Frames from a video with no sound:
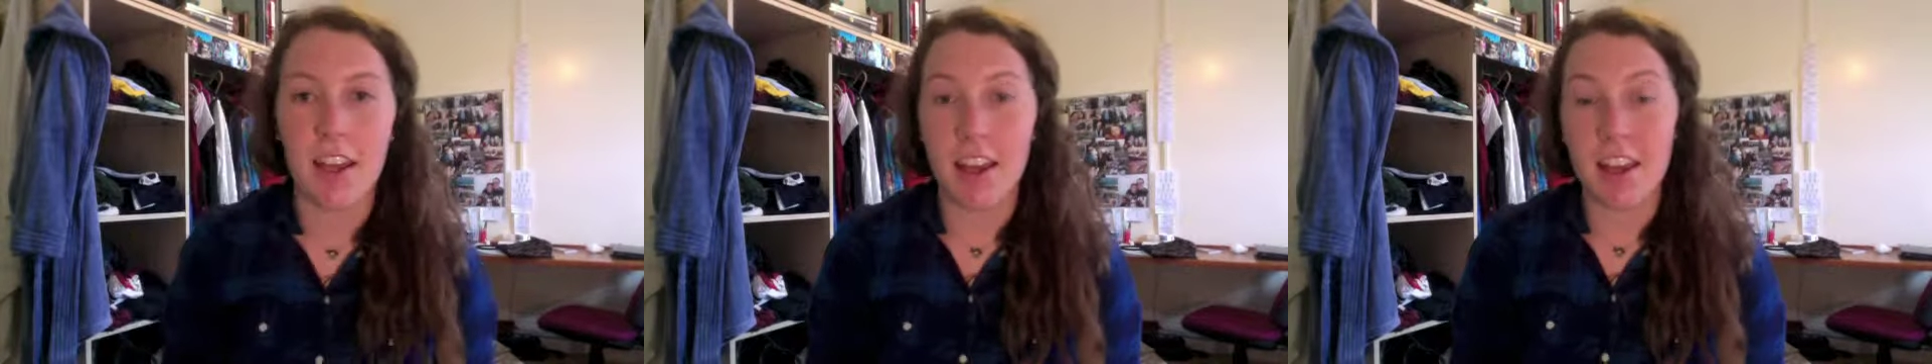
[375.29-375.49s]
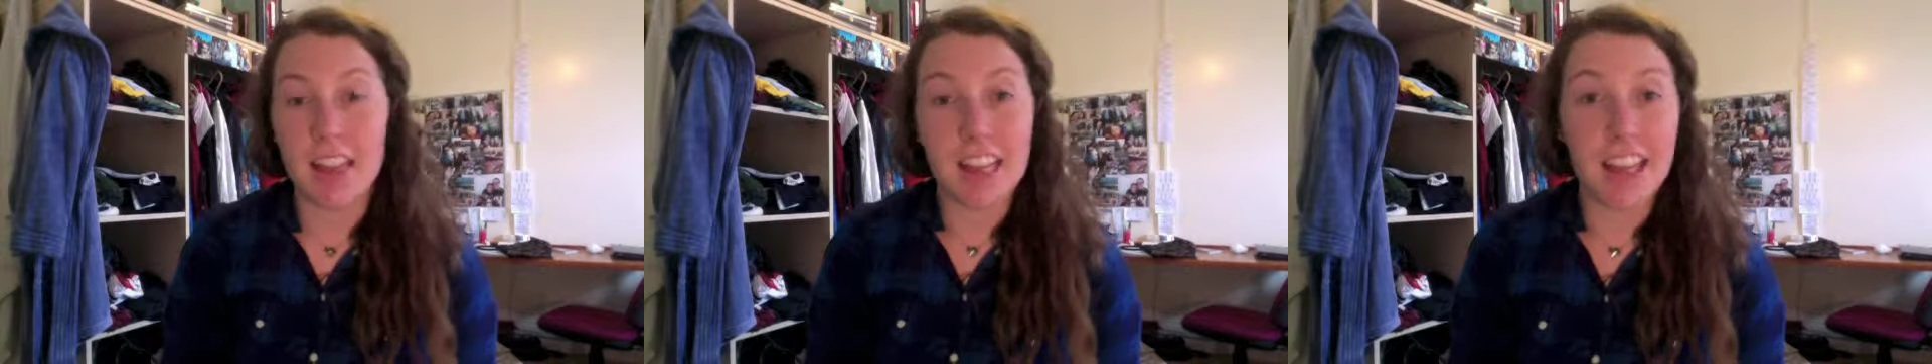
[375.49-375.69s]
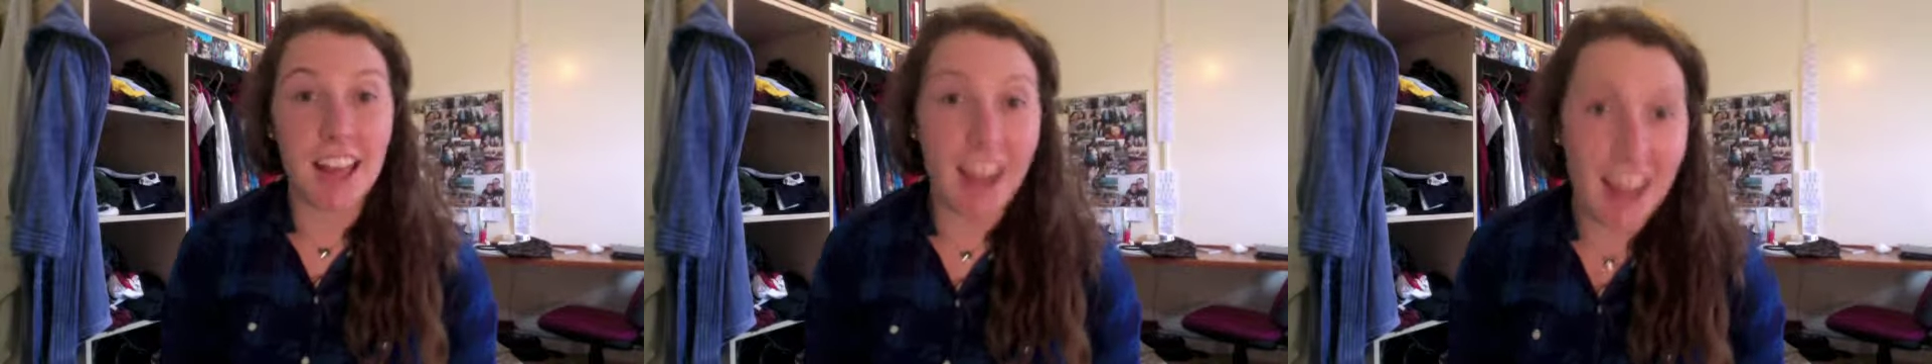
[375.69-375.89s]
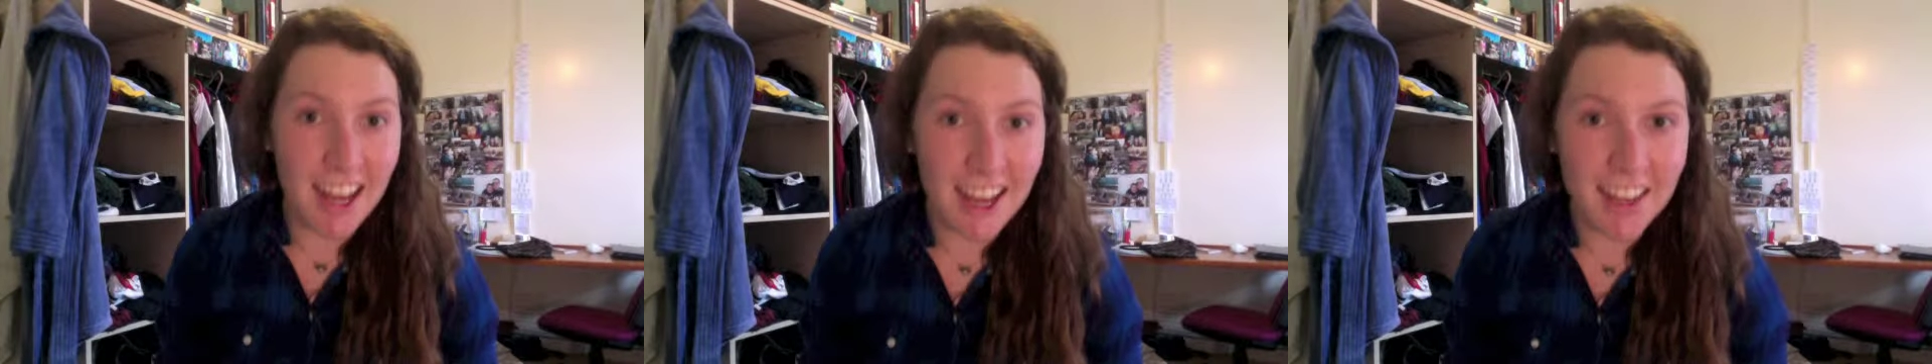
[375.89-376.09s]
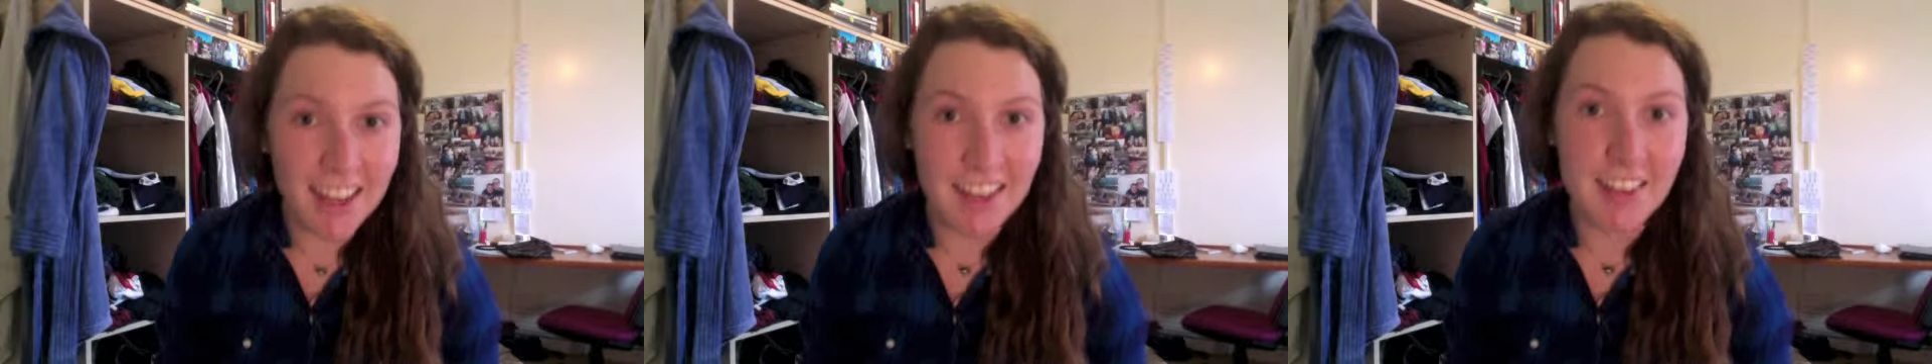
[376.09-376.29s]
then the
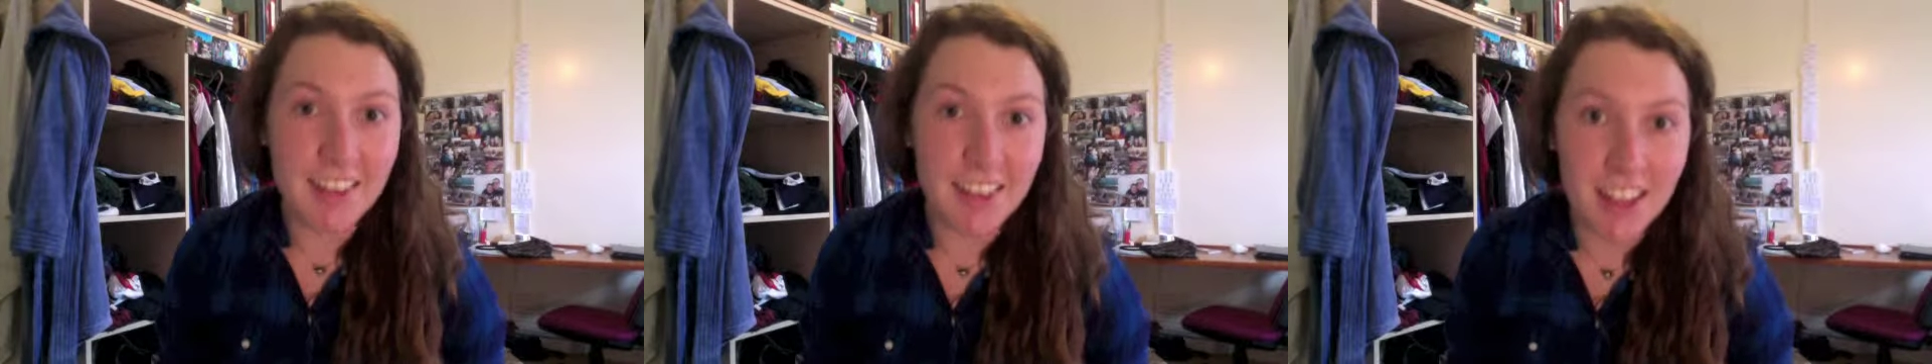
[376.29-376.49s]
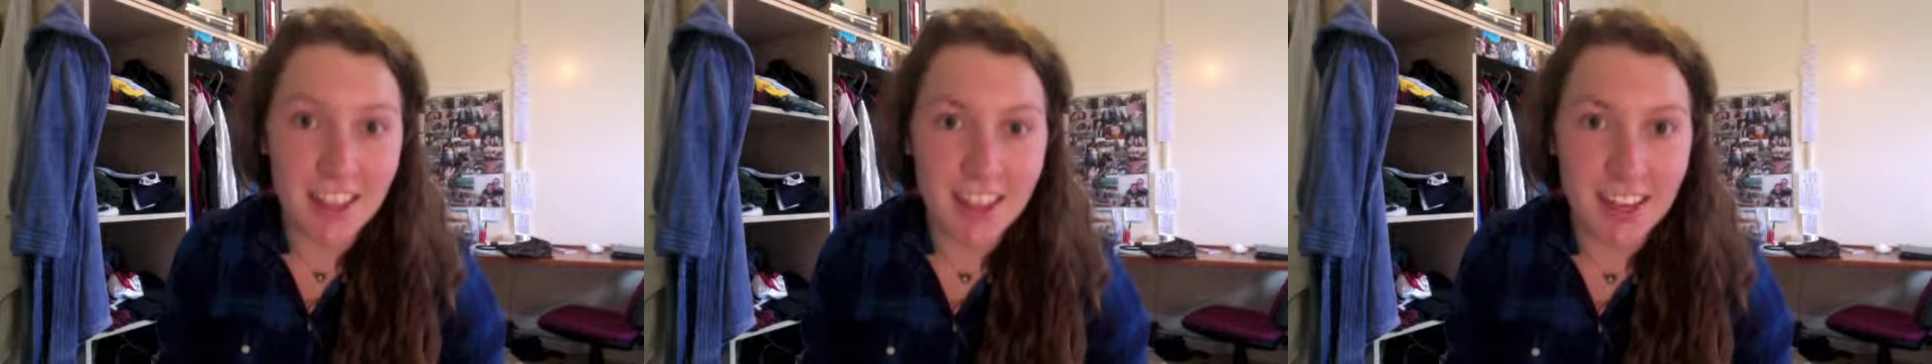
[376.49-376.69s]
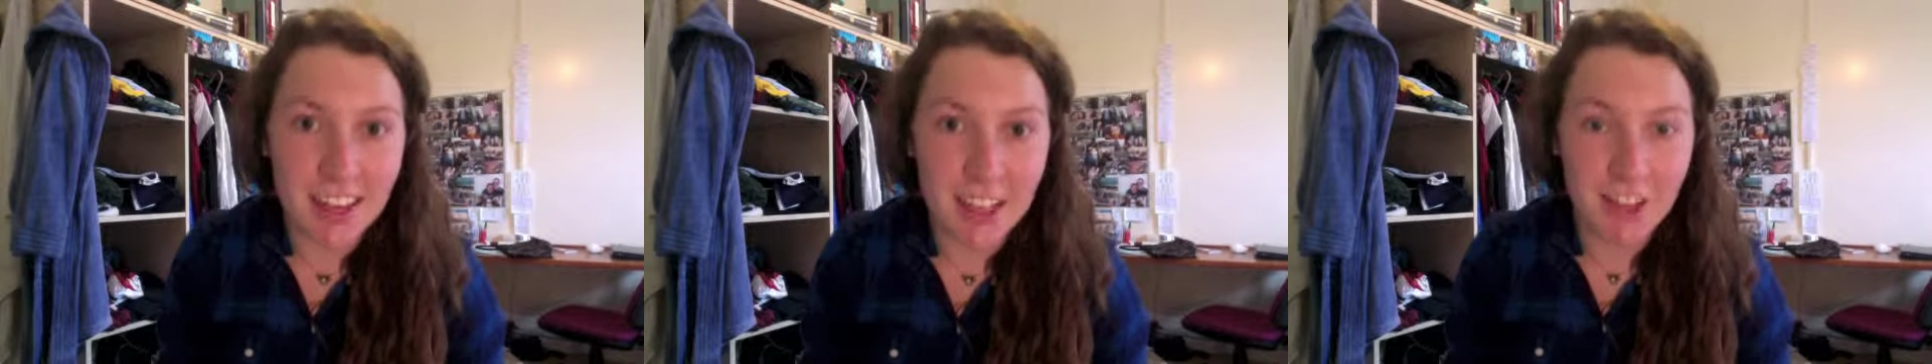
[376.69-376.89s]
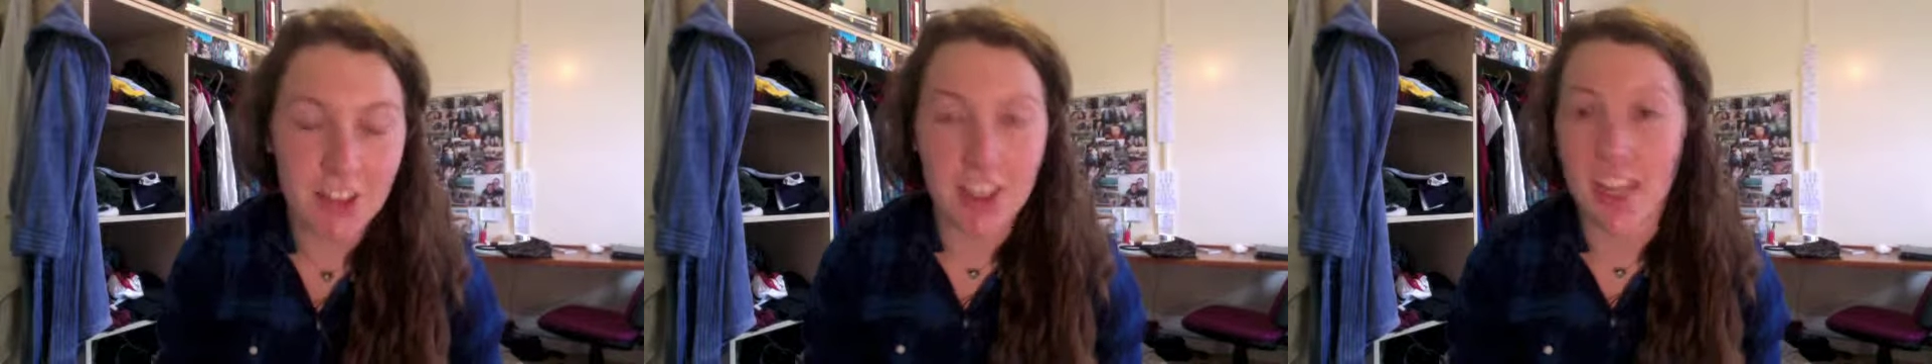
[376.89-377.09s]
ha is another H,